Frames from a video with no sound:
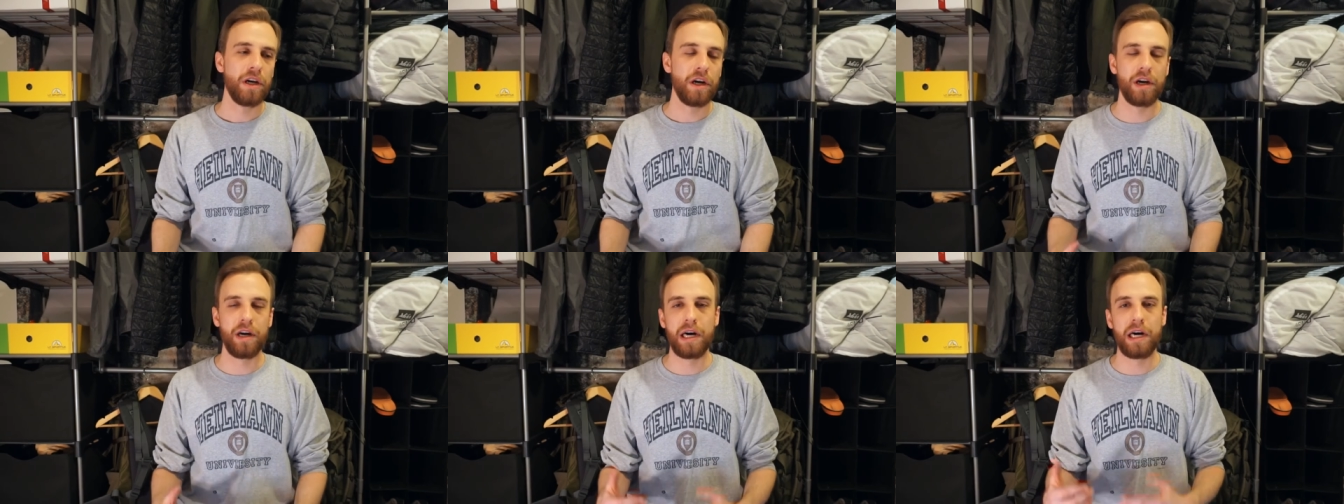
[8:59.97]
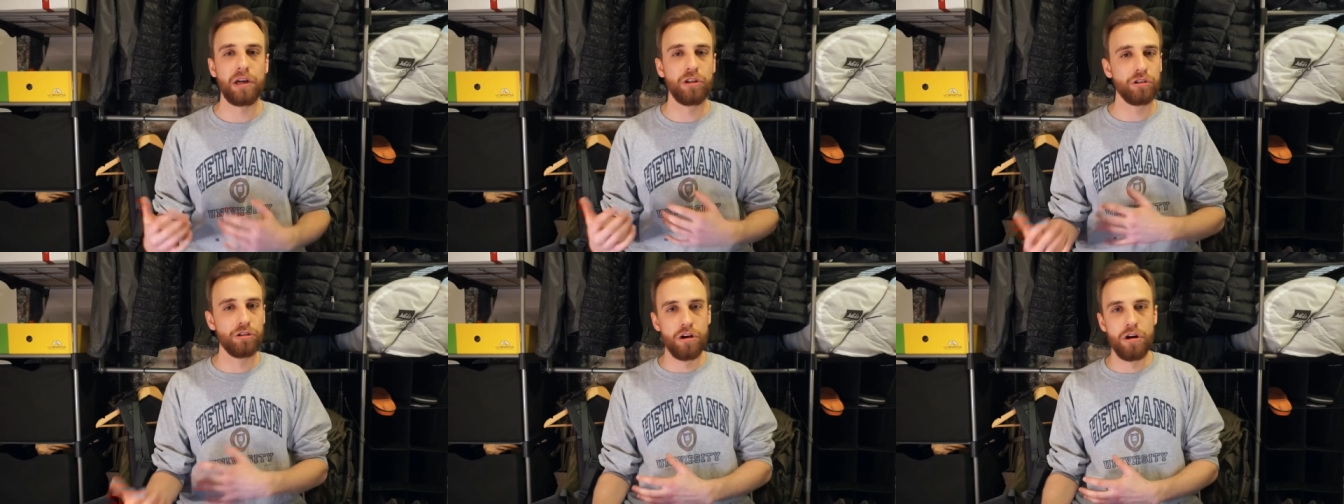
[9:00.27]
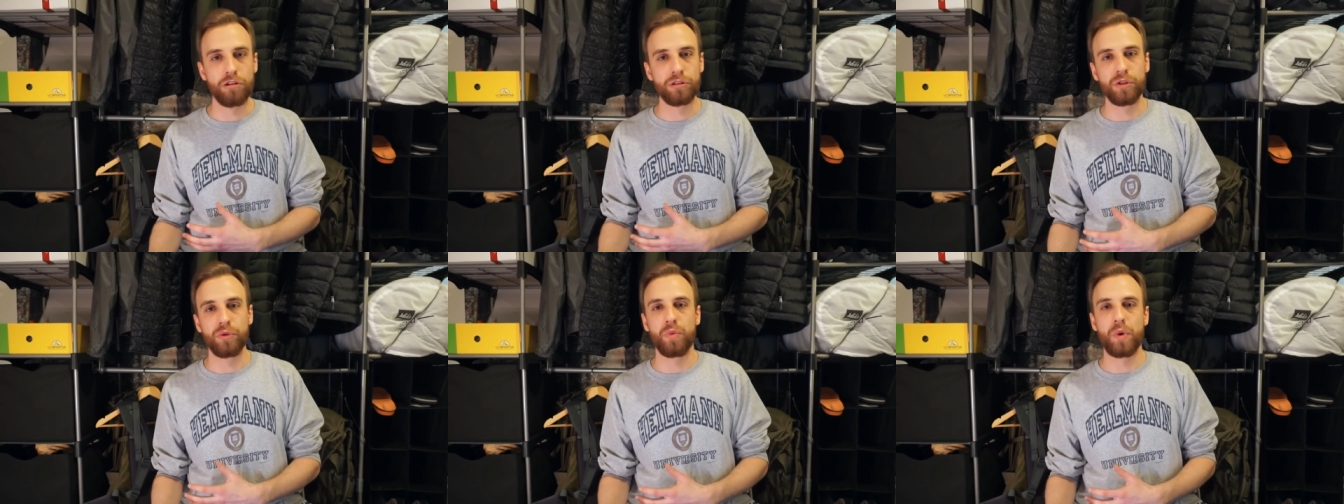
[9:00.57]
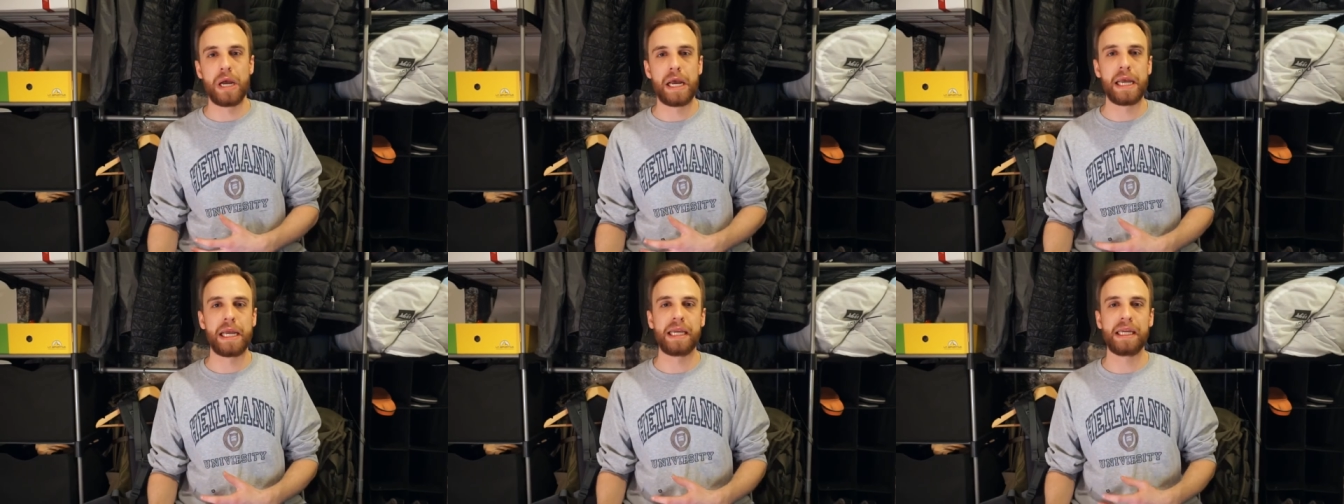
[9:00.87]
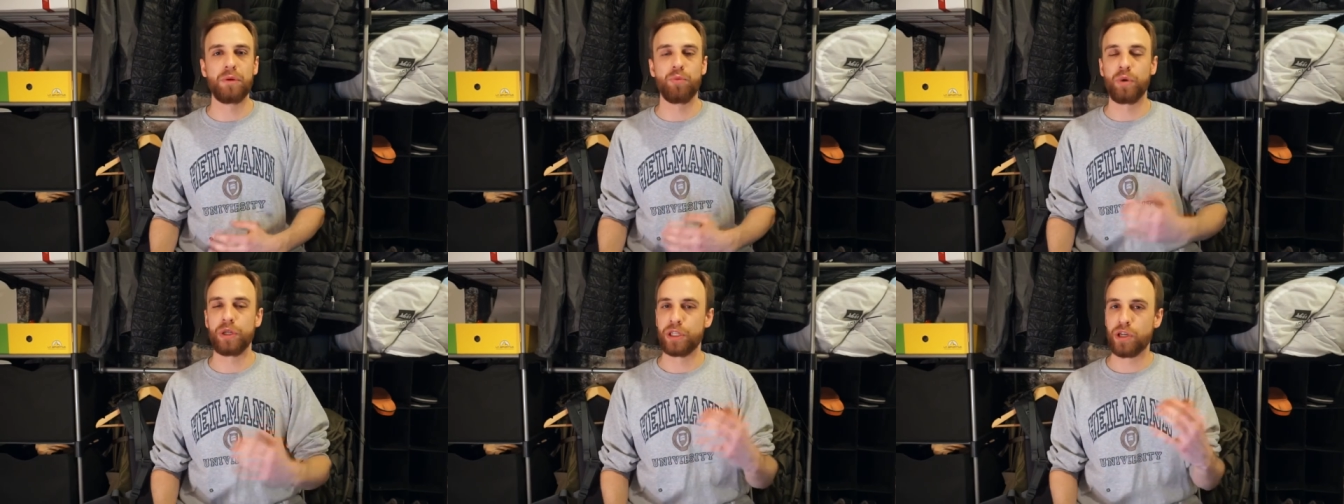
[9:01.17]
uh, along the
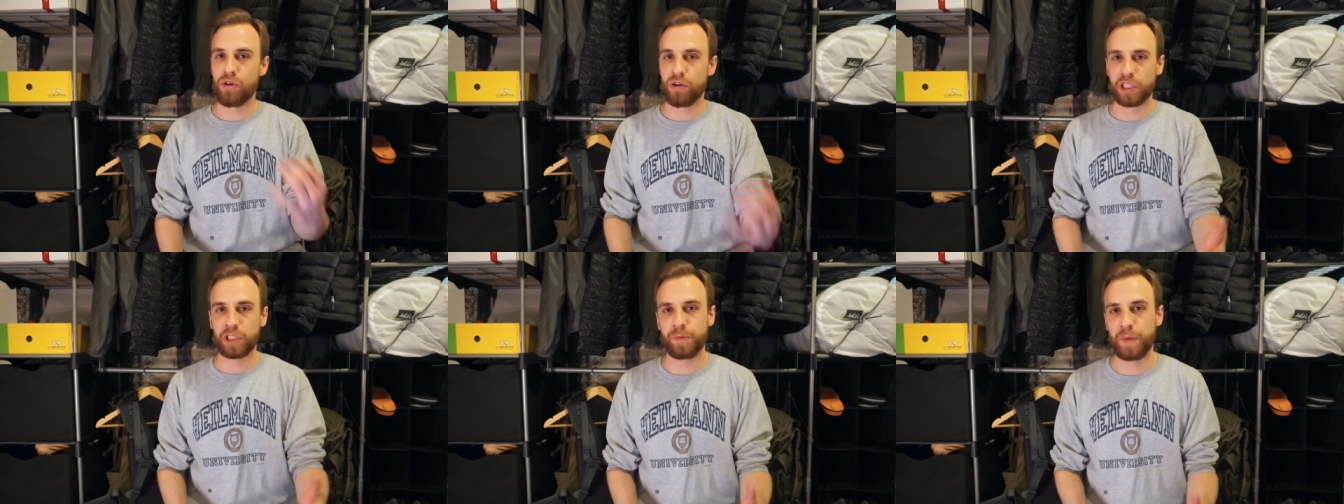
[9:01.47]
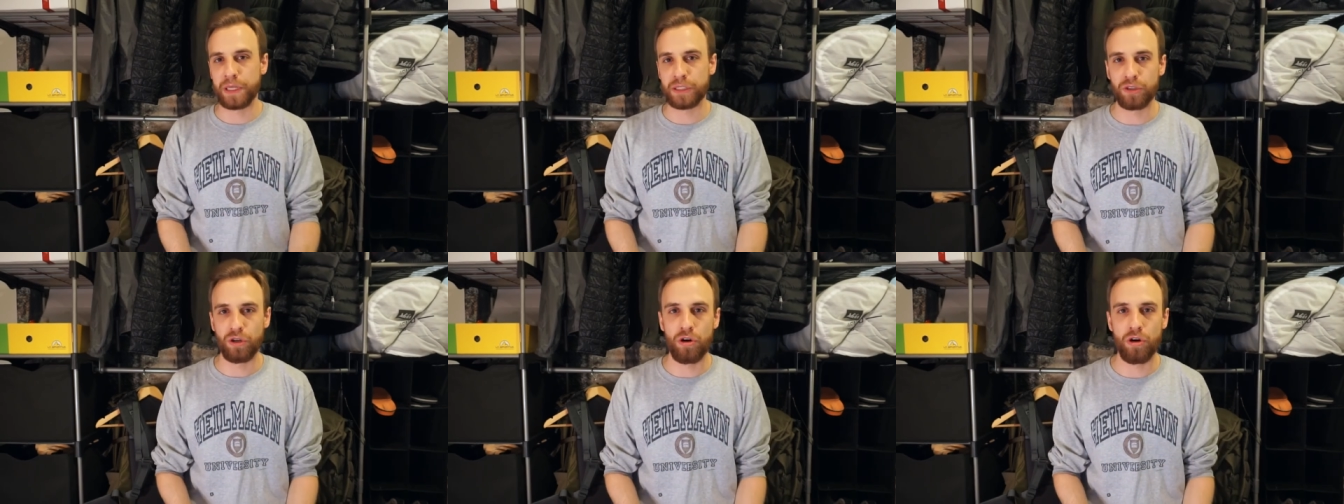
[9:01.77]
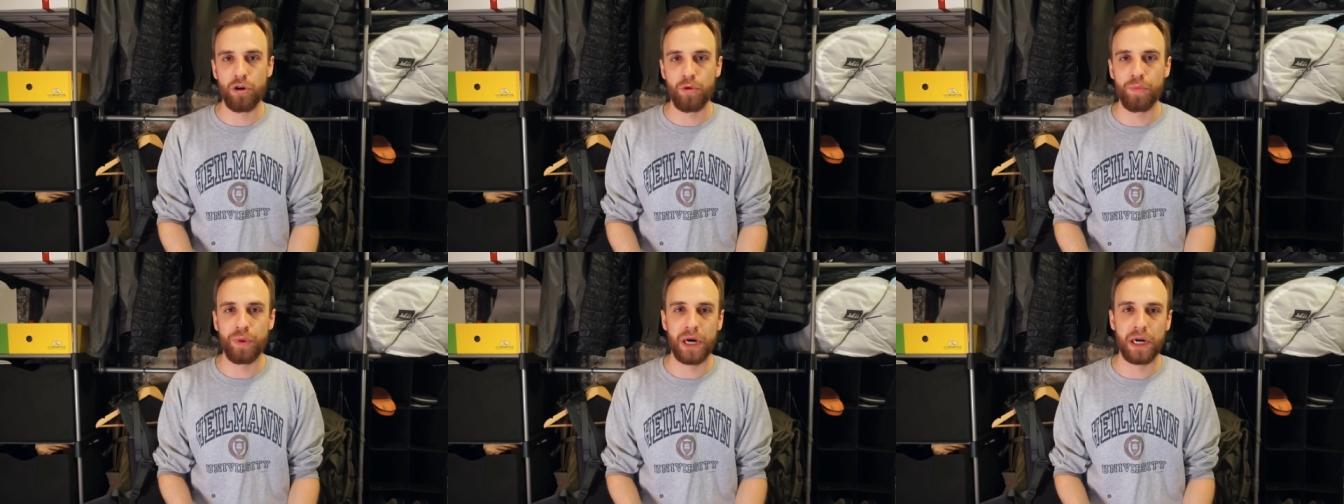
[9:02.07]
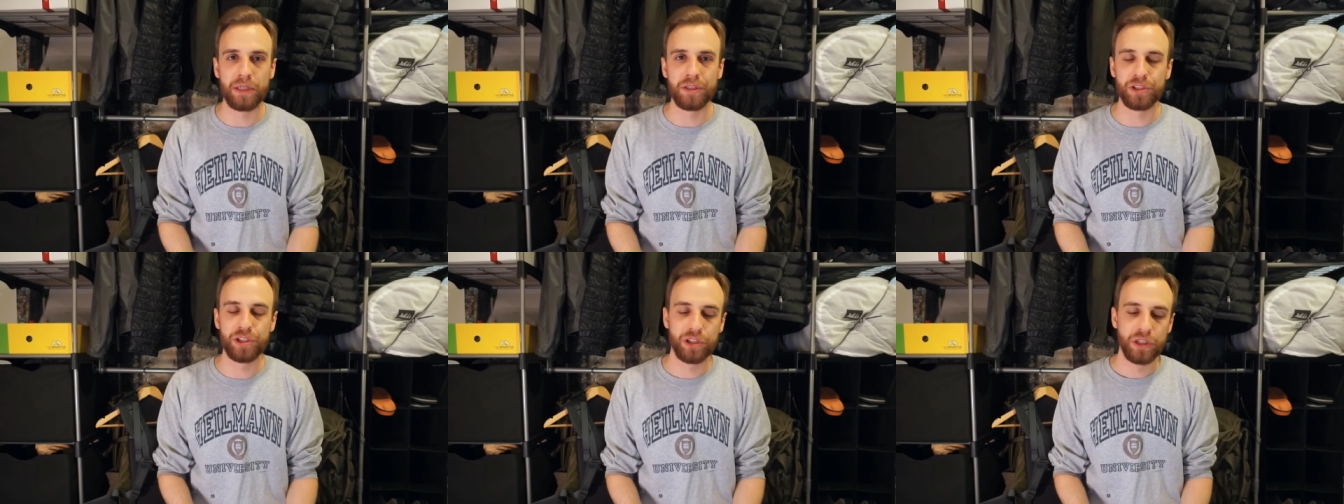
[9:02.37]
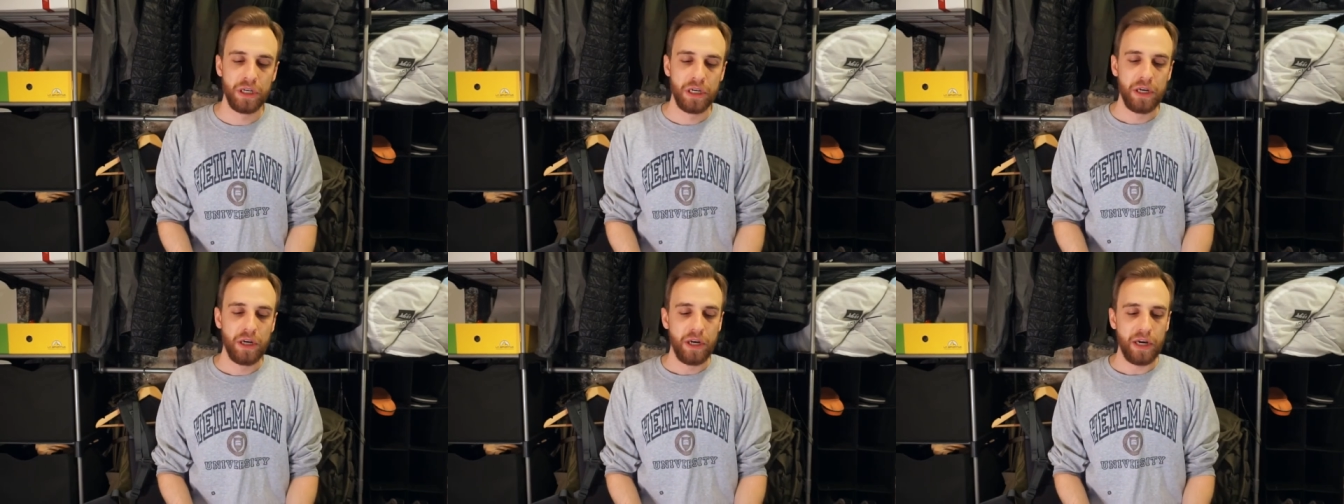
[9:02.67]
way. We don't expect a whole
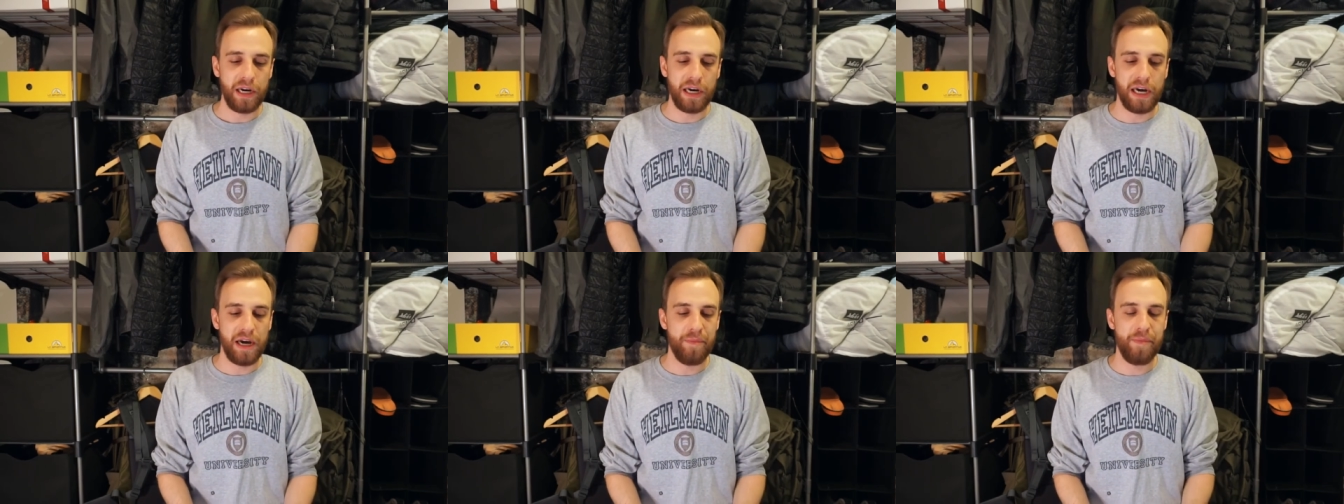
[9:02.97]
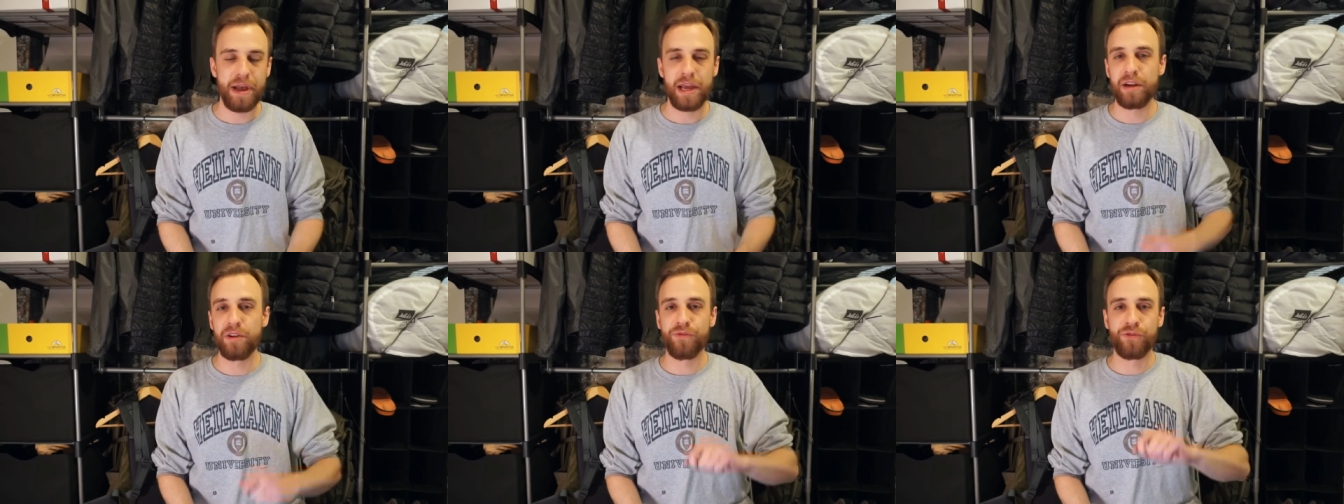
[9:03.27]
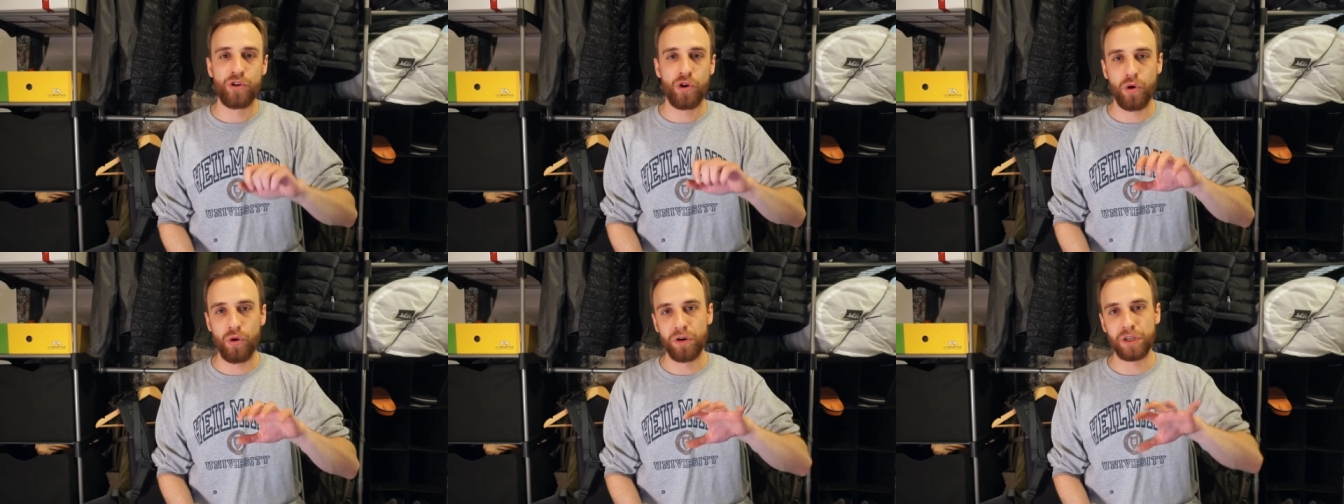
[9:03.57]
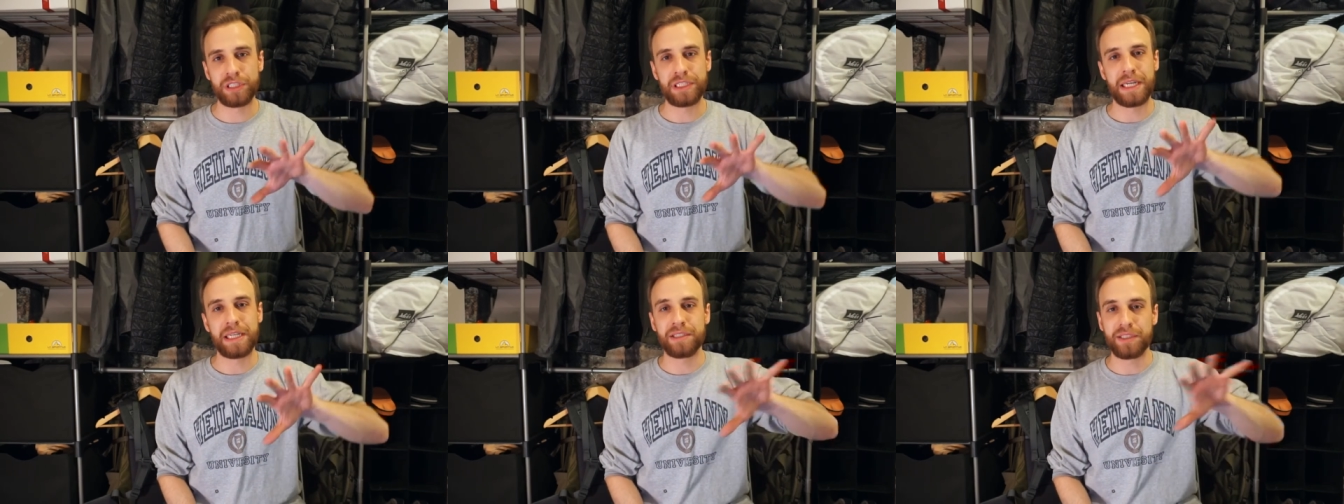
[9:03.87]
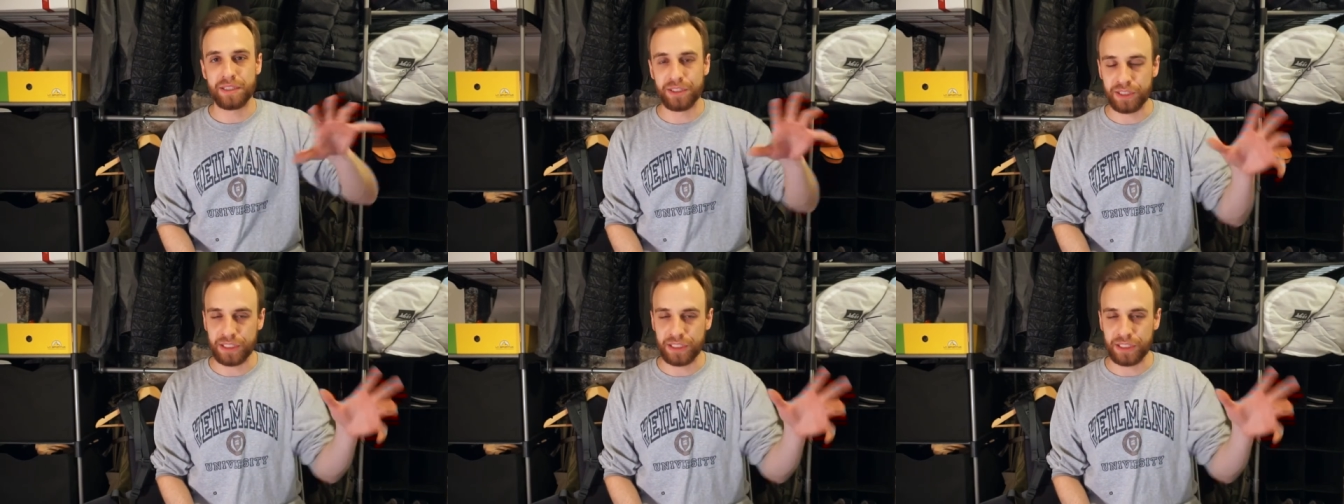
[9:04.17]
bunch. Um, and of course, as the